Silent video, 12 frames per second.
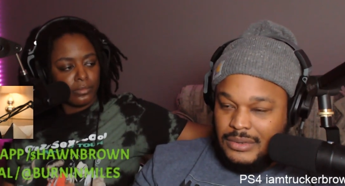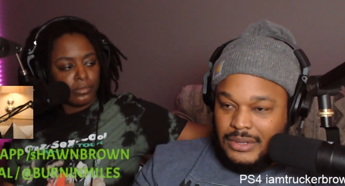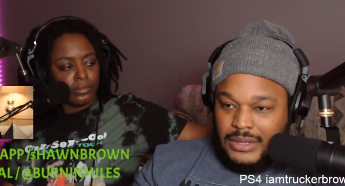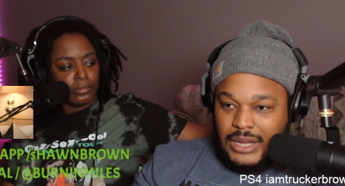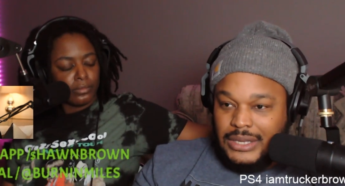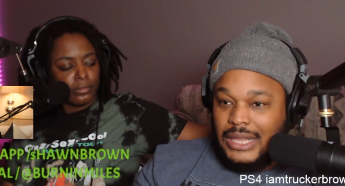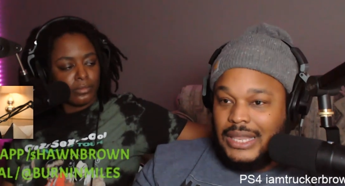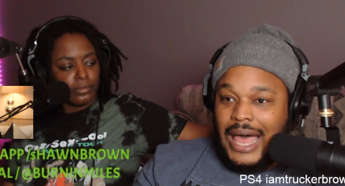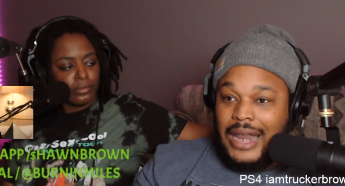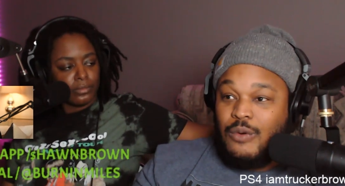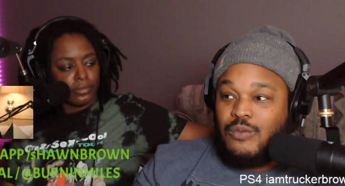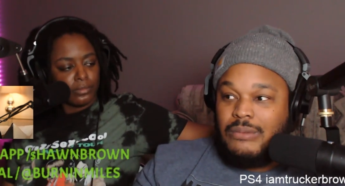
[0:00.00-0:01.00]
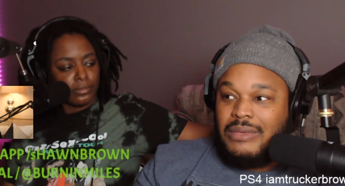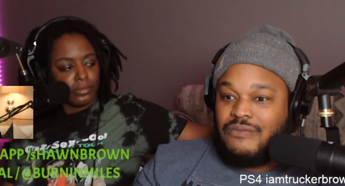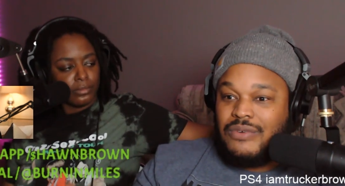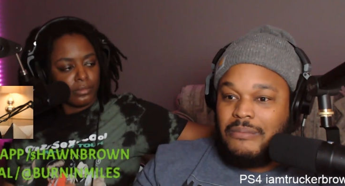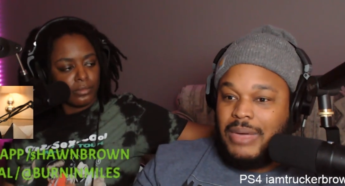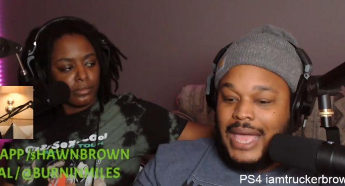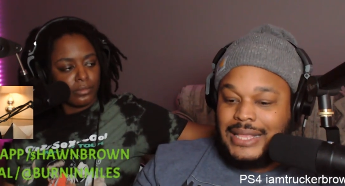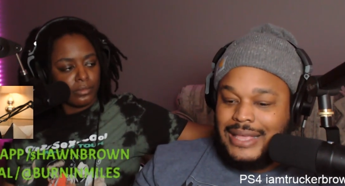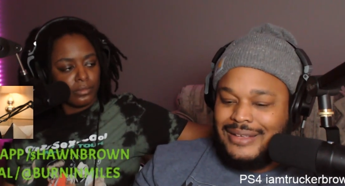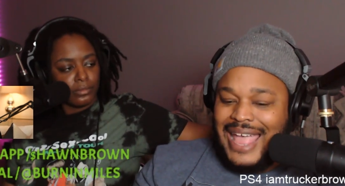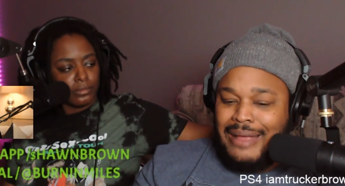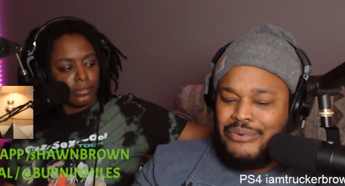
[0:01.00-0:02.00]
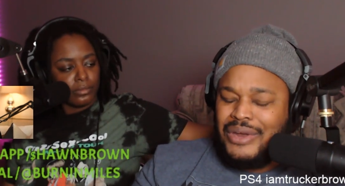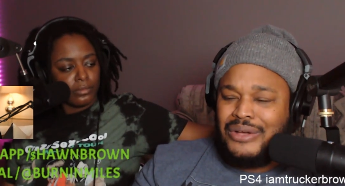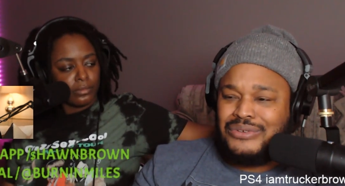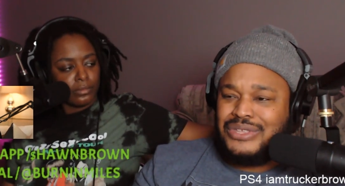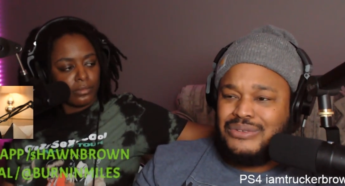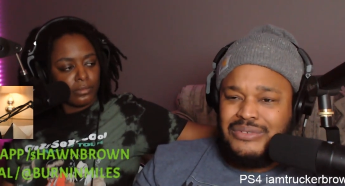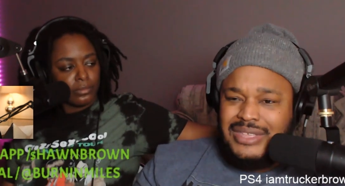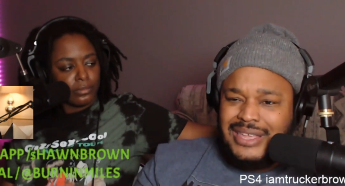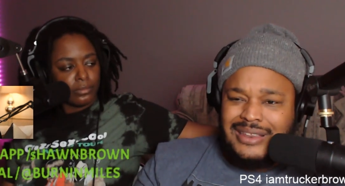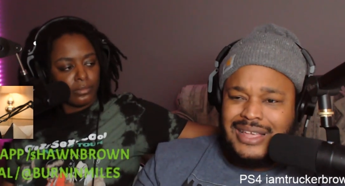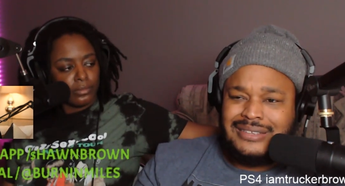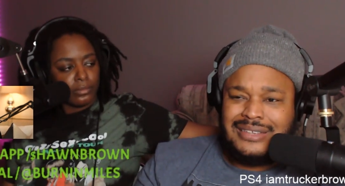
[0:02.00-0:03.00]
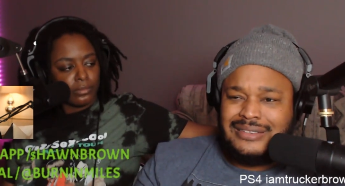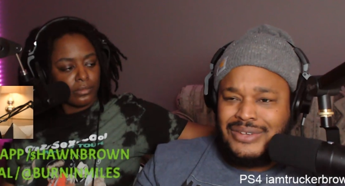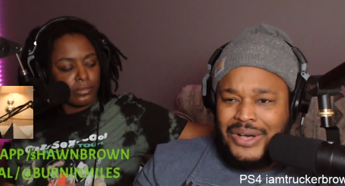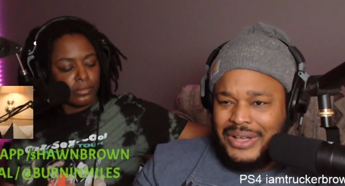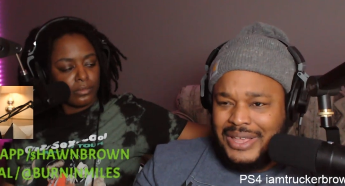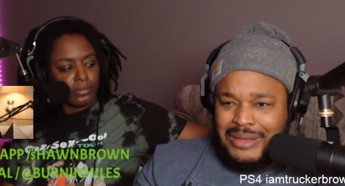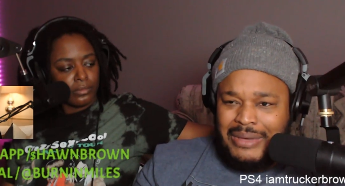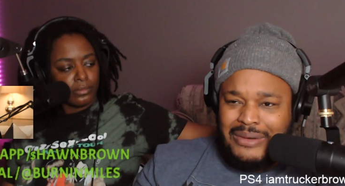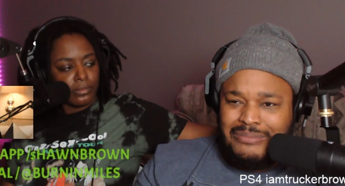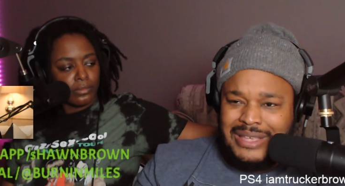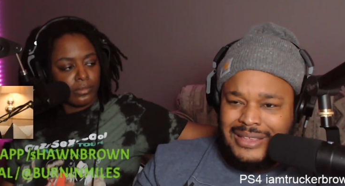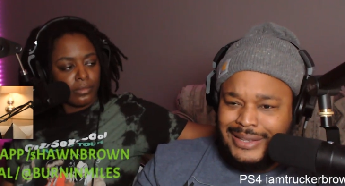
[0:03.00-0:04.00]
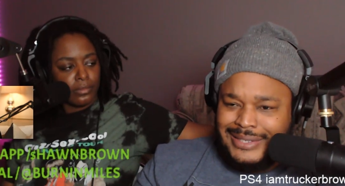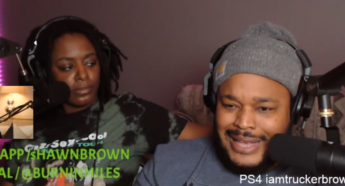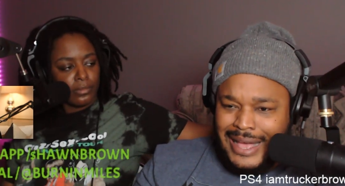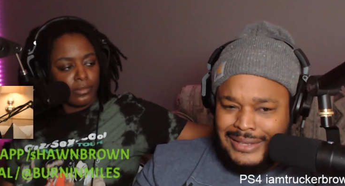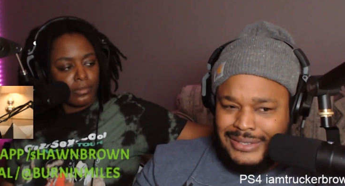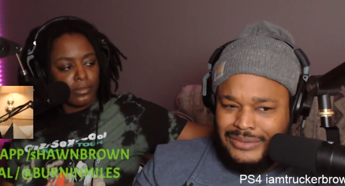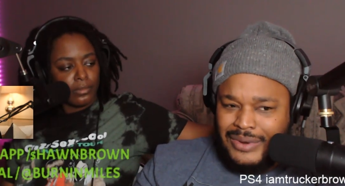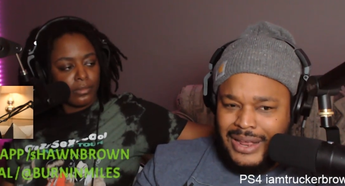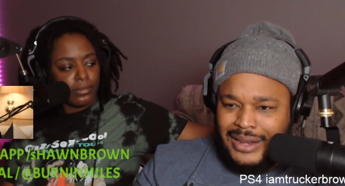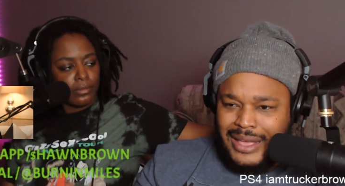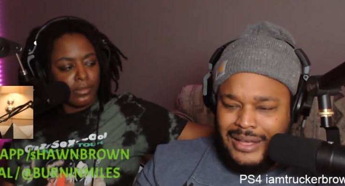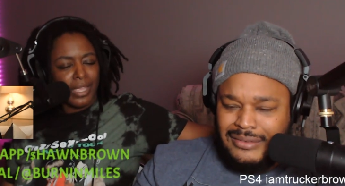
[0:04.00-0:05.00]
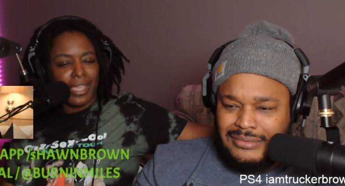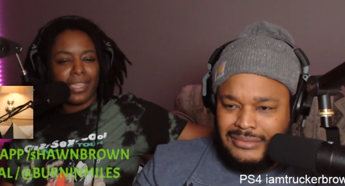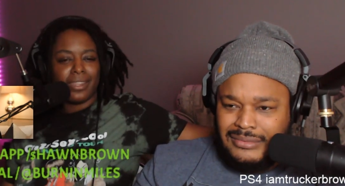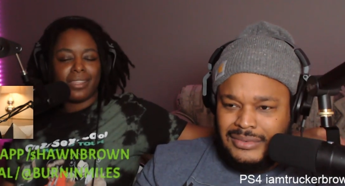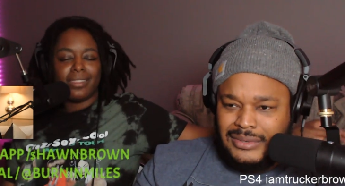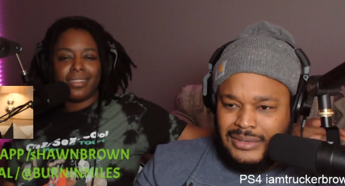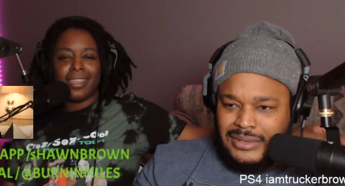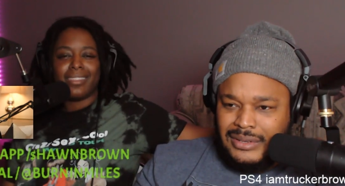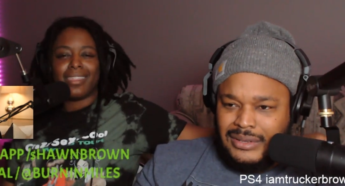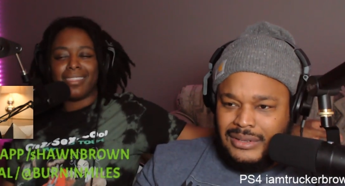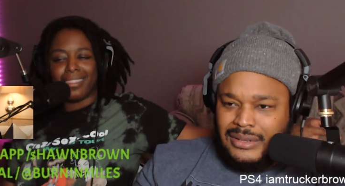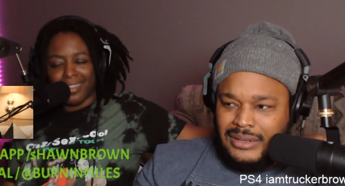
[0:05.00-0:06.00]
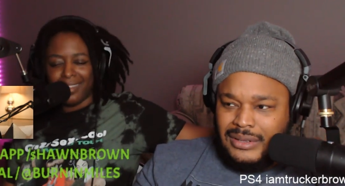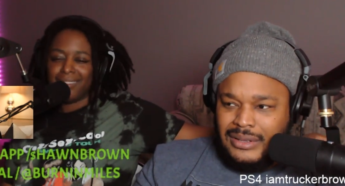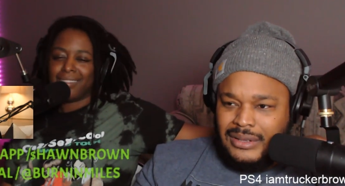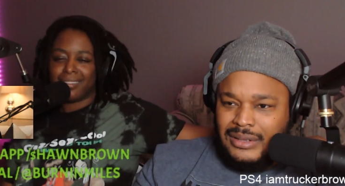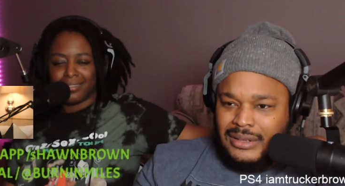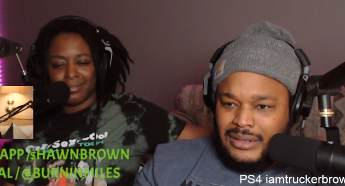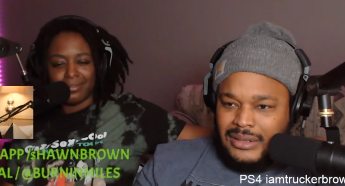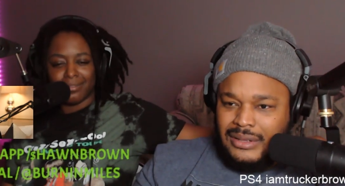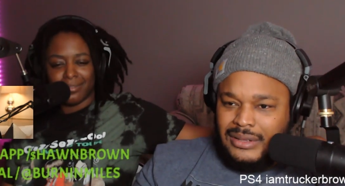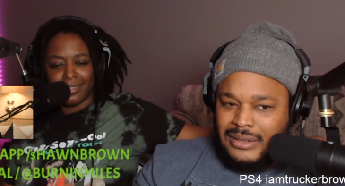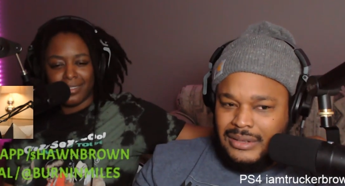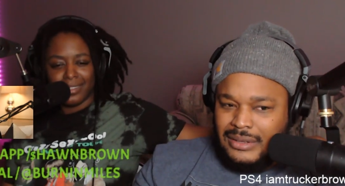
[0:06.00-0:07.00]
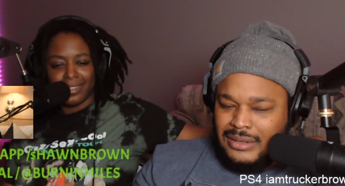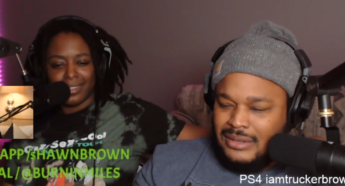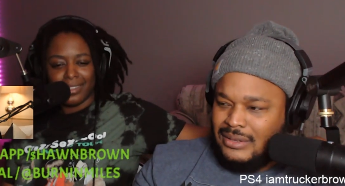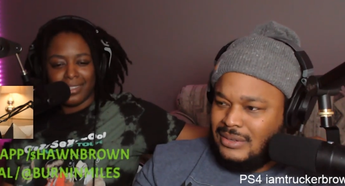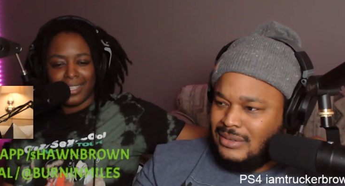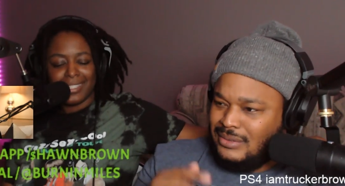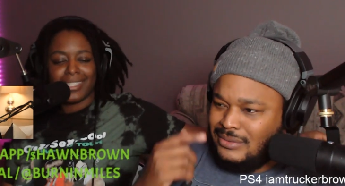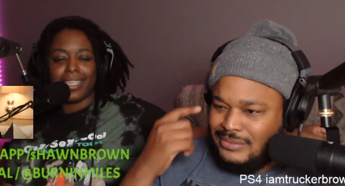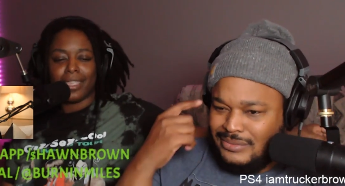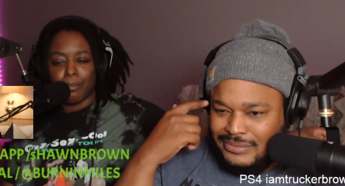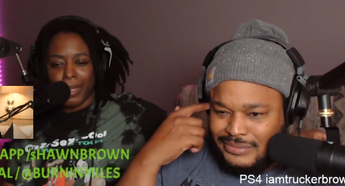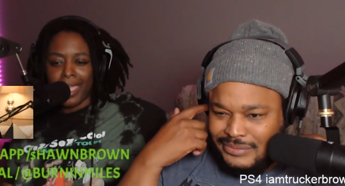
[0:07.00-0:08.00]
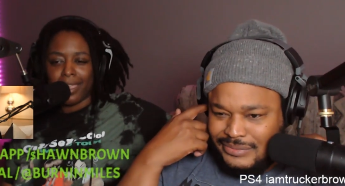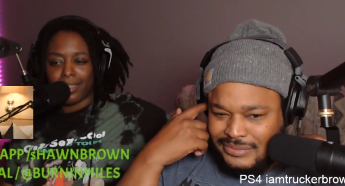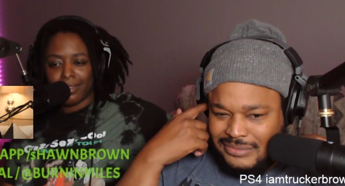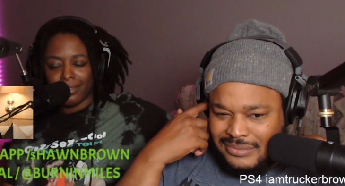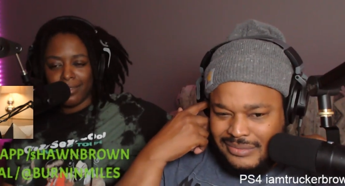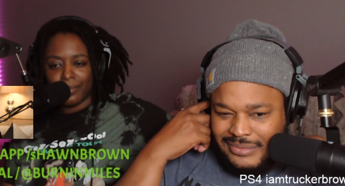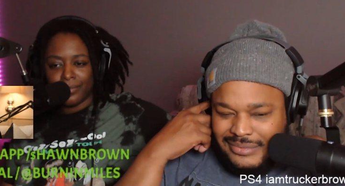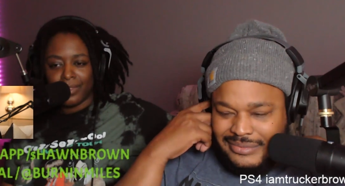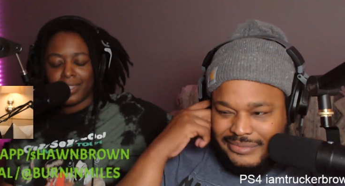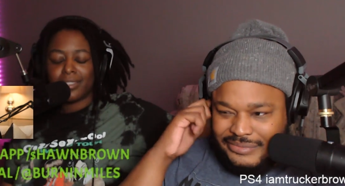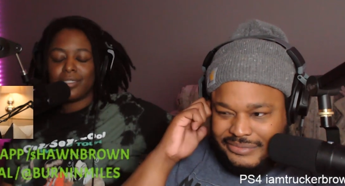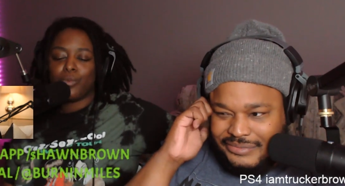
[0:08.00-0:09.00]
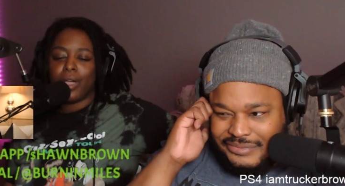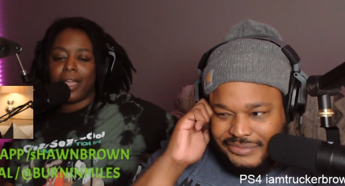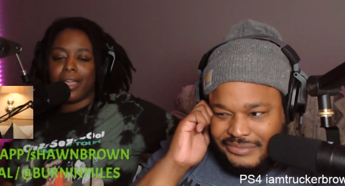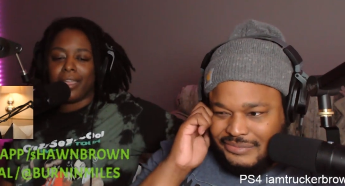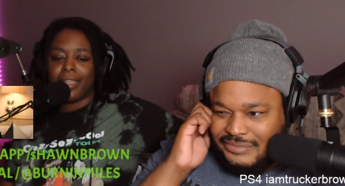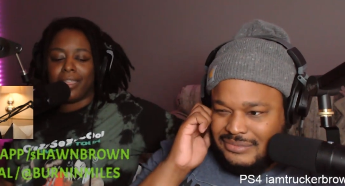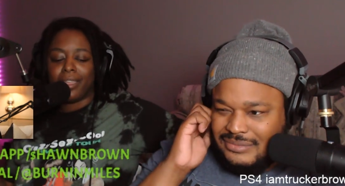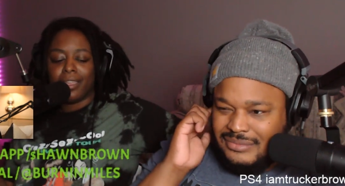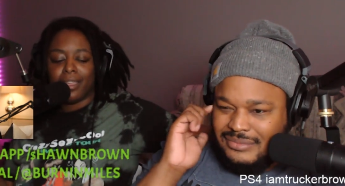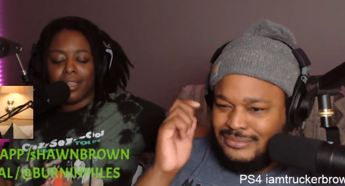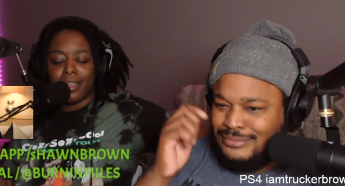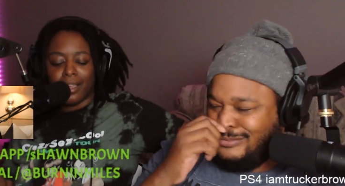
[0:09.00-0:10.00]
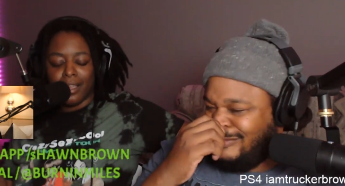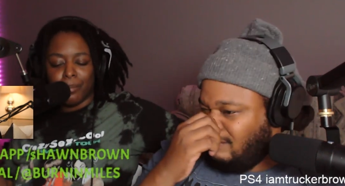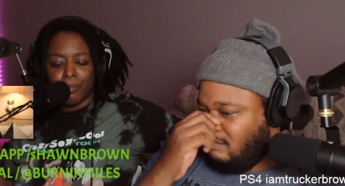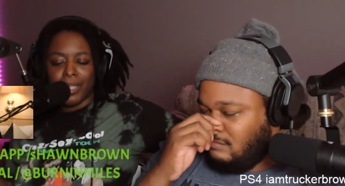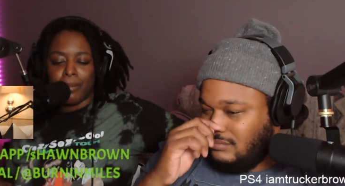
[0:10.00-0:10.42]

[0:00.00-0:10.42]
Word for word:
Speaker 1: There's a lot of women from back then. Gabrielle Union isn't talking about penis sizes right now.
Speaker 2: And another thing, let's take it back. This is why Big